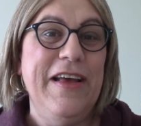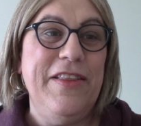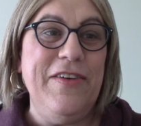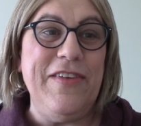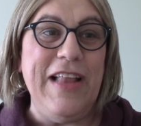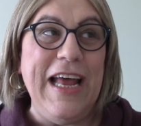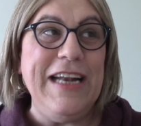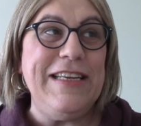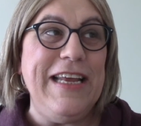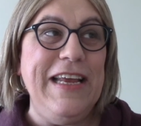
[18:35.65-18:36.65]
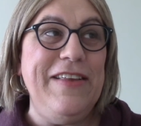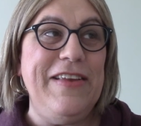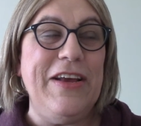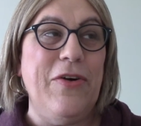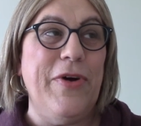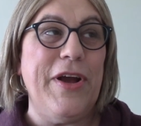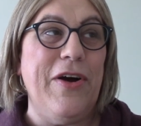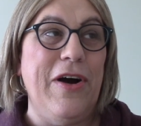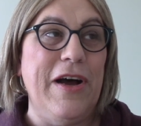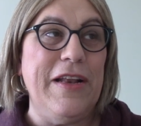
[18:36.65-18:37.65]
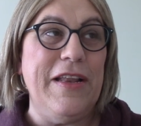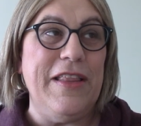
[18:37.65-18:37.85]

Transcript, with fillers: There's a lot of teasing going on